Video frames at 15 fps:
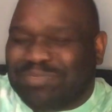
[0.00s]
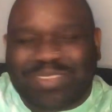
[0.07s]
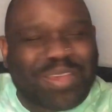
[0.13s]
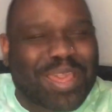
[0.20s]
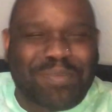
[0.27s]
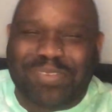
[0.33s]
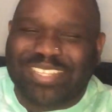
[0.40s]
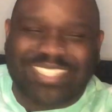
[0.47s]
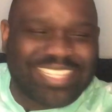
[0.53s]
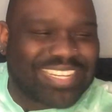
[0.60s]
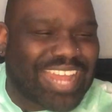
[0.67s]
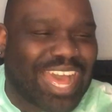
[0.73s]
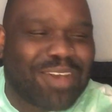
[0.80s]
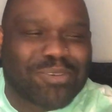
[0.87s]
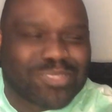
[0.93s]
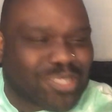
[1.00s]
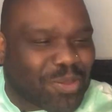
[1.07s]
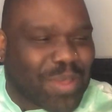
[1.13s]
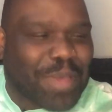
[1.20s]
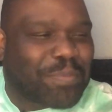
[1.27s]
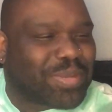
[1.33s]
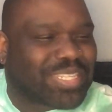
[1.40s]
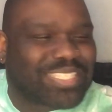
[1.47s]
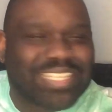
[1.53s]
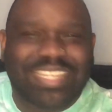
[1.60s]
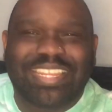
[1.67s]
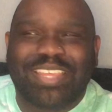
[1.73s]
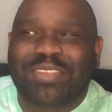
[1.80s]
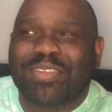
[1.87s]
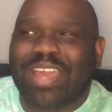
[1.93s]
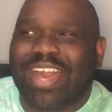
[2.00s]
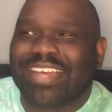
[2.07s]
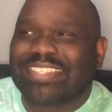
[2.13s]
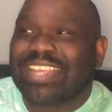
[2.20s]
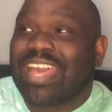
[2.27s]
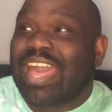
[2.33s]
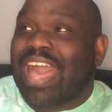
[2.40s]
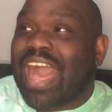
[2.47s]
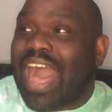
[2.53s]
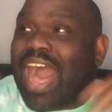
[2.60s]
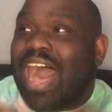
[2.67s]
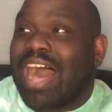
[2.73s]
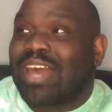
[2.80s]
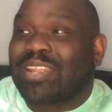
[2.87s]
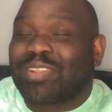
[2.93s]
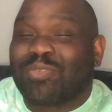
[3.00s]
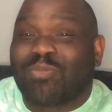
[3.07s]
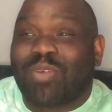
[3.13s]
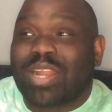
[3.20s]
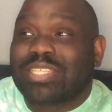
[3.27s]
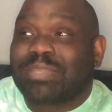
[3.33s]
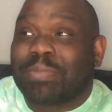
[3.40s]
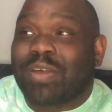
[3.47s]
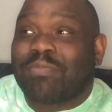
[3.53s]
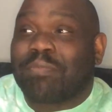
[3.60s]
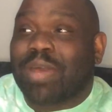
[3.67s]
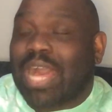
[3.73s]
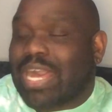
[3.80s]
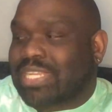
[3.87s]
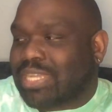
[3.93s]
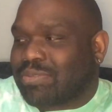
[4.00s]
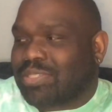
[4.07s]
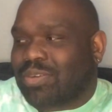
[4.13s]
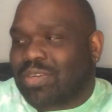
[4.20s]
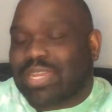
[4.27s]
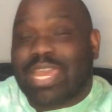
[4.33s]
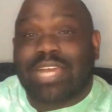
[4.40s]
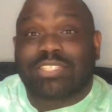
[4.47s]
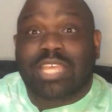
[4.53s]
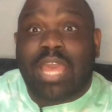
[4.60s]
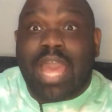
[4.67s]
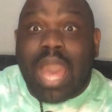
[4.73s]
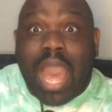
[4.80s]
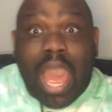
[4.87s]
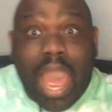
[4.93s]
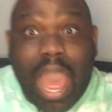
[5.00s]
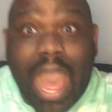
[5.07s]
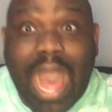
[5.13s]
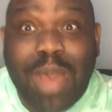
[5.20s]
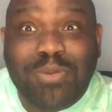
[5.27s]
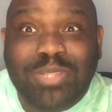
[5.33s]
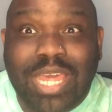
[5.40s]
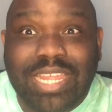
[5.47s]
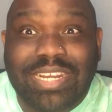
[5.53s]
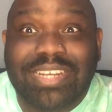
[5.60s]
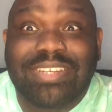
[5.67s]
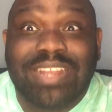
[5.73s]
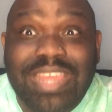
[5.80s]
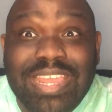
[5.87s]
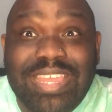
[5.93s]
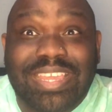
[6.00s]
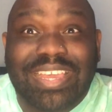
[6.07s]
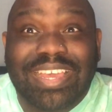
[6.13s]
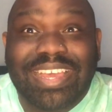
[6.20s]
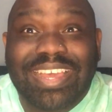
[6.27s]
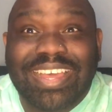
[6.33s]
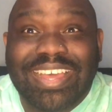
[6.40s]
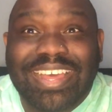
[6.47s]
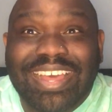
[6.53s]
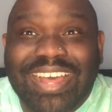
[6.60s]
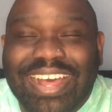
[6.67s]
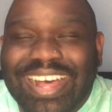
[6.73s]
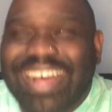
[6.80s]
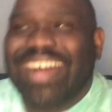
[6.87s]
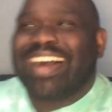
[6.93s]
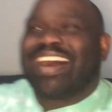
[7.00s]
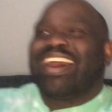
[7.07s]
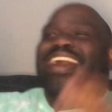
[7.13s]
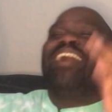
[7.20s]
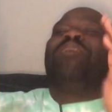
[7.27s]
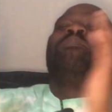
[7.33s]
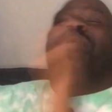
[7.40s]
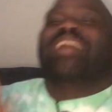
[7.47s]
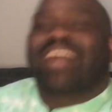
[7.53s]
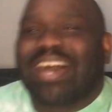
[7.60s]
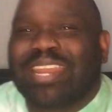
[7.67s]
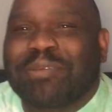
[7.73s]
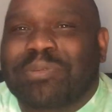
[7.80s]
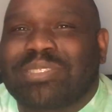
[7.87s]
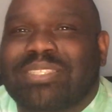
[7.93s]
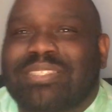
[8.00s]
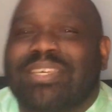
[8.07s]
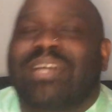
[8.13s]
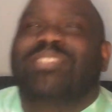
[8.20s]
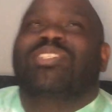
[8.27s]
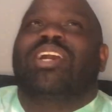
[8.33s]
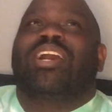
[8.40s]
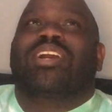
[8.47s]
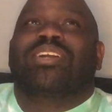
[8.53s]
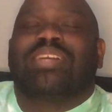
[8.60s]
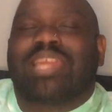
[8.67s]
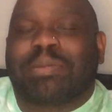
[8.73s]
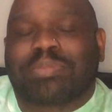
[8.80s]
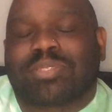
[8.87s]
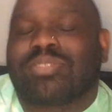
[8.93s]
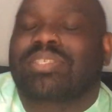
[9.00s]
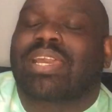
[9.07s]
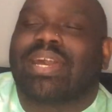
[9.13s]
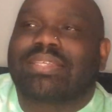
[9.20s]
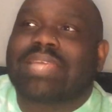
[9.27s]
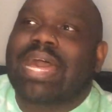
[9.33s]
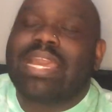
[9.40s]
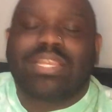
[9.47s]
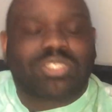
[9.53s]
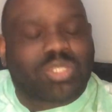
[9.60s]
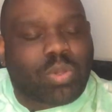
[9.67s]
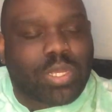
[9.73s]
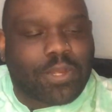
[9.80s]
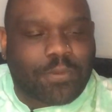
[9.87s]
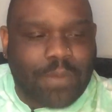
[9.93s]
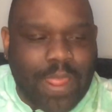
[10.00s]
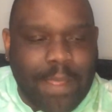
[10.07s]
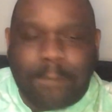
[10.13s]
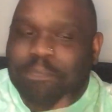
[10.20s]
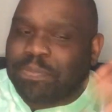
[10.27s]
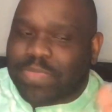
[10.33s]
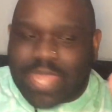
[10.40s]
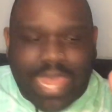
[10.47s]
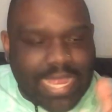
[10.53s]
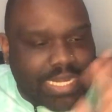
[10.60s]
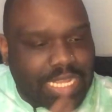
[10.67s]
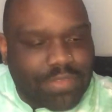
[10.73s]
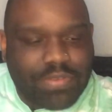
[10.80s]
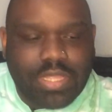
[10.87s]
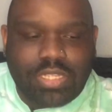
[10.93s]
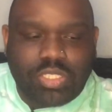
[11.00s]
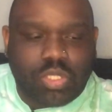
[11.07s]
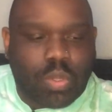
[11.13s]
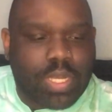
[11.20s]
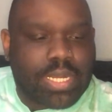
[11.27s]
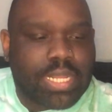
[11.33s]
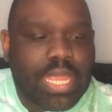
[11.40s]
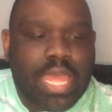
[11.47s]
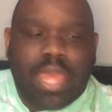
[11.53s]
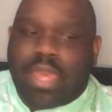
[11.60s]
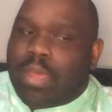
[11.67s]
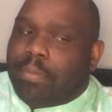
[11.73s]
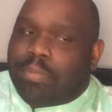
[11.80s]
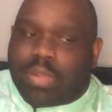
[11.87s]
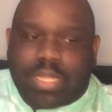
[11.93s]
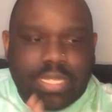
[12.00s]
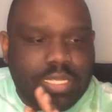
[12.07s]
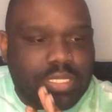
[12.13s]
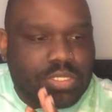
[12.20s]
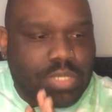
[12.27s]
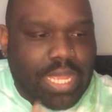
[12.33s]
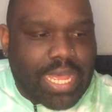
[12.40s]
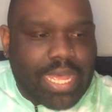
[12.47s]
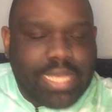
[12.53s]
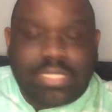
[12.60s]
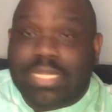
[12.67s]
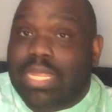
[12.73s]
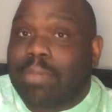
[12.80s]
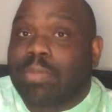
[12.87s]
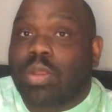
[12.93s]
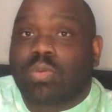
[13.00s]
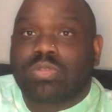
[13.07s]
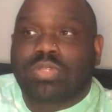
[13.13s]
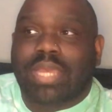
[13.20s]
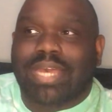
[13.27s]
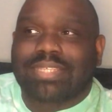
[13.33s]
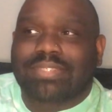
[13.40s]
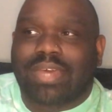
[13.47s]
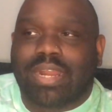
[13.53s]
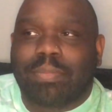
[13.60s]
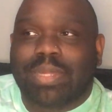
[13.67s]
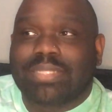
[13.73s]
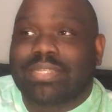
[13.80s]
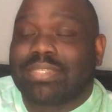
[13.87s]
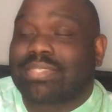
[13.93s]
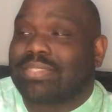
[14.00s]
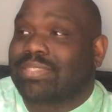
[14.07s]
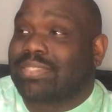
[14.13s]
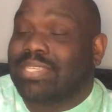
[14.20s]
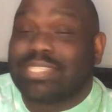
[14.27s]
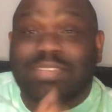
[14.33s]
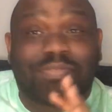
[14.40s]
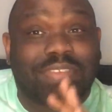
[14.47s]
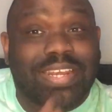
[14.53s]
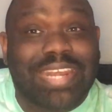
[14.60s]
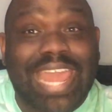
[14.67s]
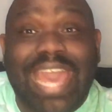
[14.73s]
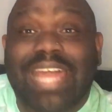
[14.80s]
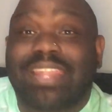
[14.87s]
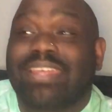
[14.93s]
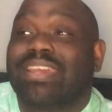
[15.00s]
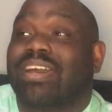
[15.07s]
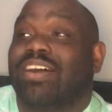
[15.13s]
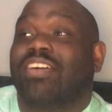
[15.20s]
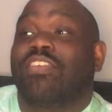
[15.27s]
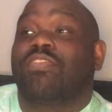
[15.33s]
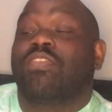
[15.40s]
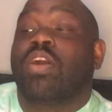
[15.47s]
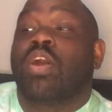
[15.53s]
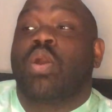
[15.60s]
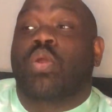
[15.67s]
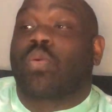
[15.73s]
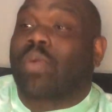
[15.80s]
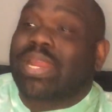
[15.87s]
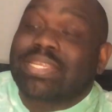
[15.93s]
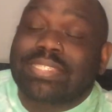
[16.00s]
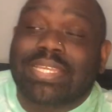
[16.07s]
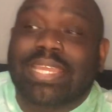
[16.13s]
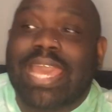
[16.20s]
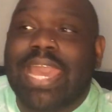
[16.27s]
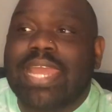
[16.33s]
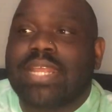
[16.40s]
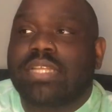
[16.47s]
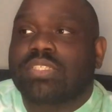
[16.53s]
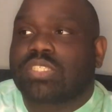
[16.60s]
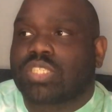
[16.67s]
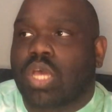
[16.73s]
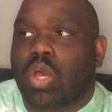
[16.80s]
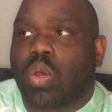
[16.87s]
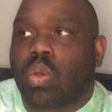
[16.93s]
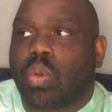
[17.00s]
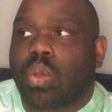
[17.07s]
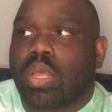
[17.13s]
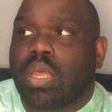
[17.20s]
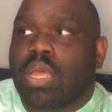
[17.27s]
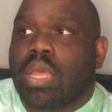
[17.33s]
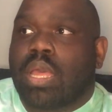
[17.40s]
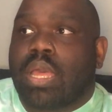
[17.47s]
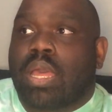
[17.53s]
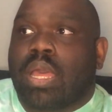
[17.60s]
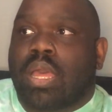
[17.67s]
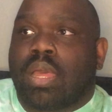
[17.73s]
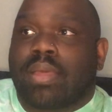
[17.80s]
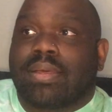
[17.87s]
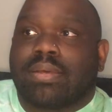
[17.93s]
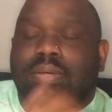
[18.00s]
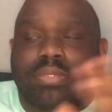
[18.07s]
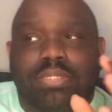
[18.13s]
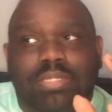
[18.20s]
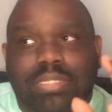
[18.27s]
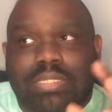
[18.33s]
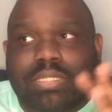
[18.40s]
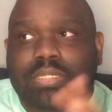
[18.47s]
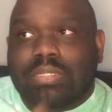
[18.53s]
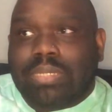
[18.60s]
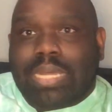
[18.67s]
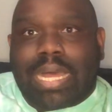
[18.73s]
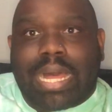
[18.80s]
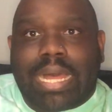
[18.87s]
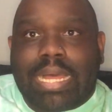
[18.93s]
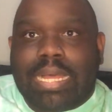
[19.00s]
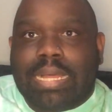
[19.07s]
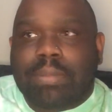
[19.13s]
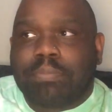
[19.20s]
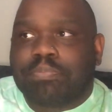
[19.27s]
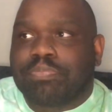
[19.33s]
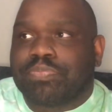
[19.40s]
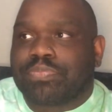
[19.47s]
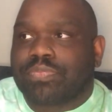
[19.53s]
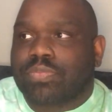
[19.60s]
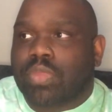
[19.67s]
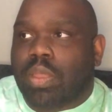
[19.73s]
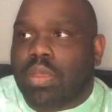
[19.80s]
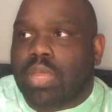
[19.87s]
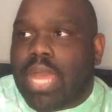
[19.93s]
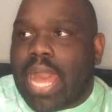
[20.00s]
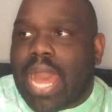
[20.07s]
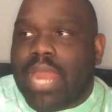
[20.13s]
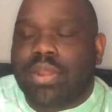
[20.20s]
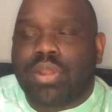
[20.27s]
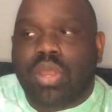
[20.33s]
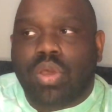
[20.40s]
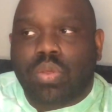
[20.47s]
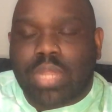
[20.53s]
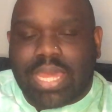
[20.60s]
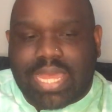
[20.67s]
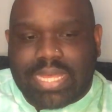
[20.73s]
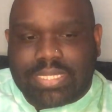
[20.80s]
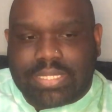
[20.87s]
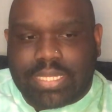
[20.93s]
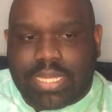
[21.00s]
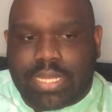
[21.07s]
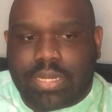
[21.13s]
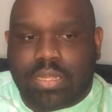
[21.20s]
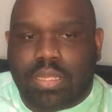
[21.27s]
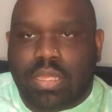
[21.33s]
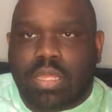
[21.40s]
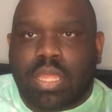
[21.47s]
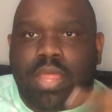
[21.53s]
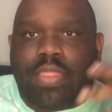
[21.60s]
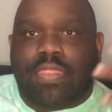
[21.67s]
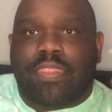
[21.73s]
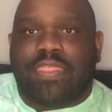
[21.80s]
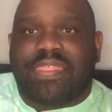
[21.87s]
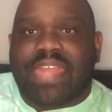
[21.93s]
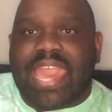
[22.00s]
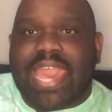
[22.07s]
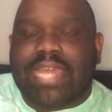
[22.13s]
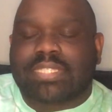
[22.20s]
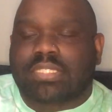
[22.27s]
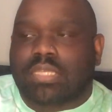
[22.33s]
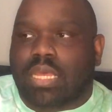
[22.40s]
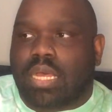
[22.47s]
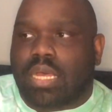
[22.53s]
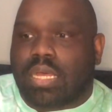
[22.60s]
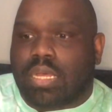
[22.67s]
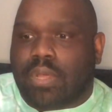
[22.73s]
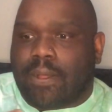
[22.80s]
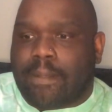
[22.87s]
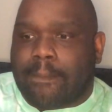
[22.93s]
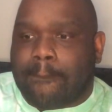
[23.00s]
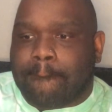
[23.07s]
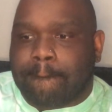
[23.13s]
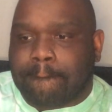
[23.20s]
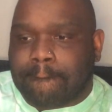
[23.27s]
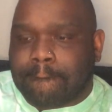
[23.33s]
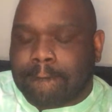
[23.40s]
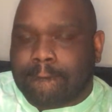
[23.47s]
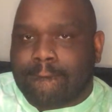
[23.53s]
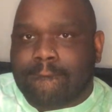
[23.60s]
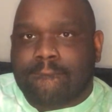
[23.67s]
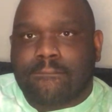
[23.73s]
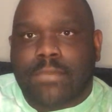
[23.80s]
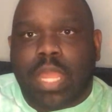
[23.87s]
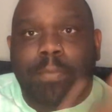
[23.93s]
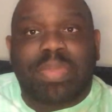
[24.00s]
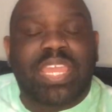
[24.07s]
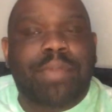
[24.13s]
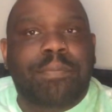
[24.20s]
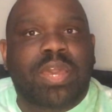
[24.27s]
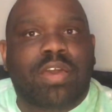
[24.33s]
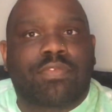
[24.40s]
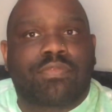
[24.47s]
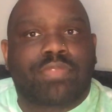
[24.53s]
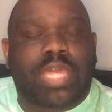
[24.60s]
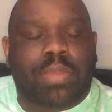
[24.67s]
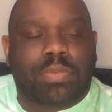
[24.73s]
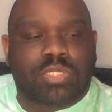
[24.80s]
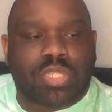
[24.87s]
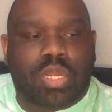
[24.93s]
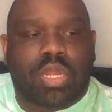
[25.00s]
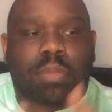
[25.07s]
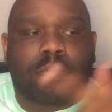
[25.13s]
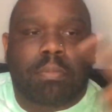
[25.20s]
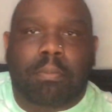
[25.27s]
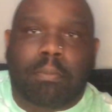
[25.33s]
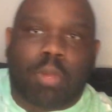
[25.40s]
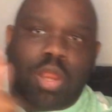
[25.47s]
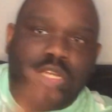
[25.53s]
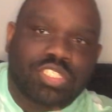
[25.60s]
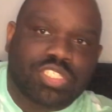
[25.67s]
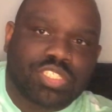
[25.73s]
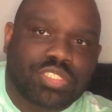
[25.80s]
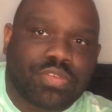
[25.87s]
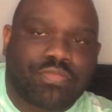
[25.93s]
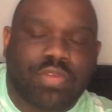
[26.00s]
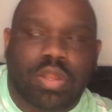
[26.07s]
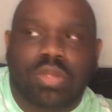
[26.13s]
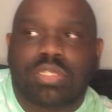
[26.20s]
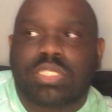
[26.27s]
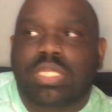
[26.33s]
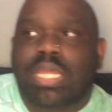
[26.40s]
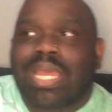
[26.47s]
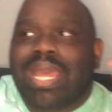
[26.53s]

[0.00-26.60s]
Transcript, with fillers: so happy to see. I was so happy to see nick you guys. I raised up off my because I was sitting on the couch. I was like, nick Oh my God, it was such a good episode, you guys. I enjoyed it, right? I definitely enjoyed it. Please, you guys, let me know what you guys thought about this season finale of Raising Kanan. So, oh, um, I know, like I said, that um, BMF they return March the first.